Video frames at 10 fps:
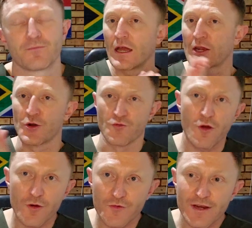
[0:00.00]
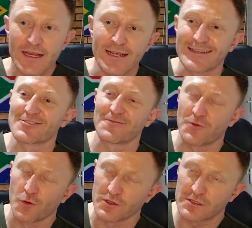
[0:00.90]
A corollary is, of
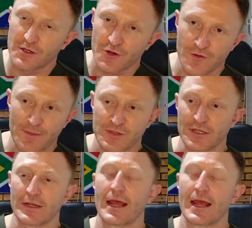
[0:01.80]
course, corruption.